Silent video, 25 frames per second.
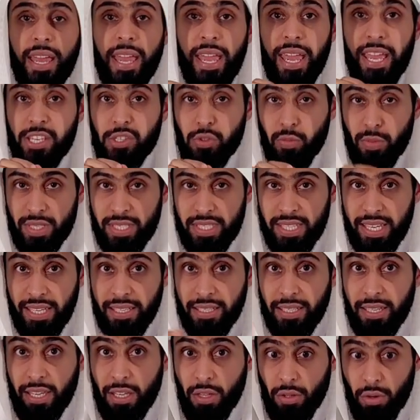As we said,
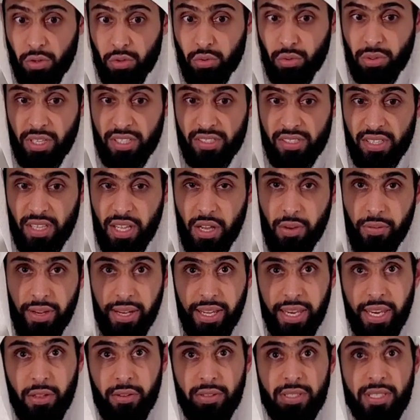Rasulullah sallallahu
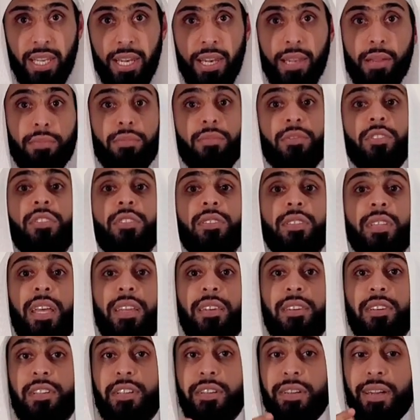alayhi wa sallam
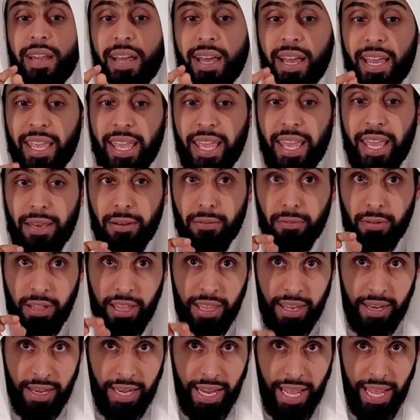said, try and
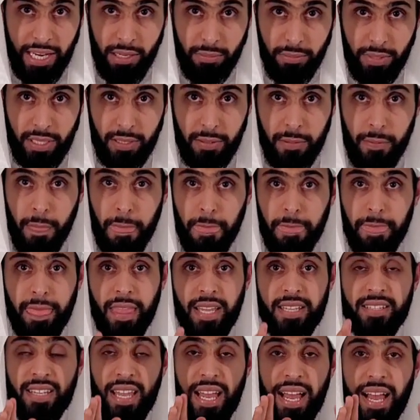get an animal
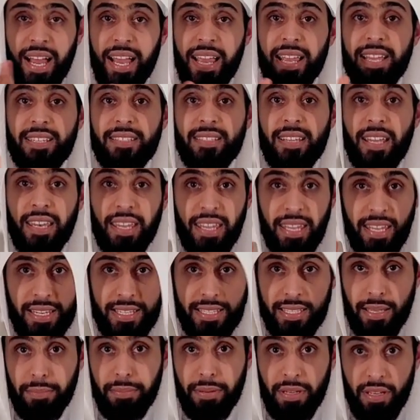that eyes and
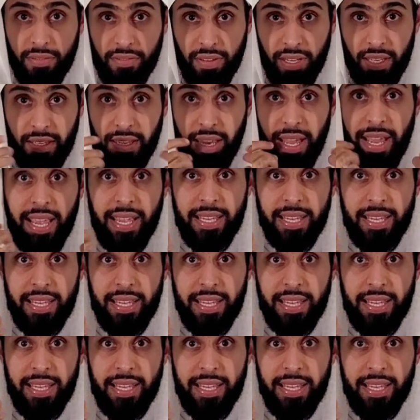ears are perfect.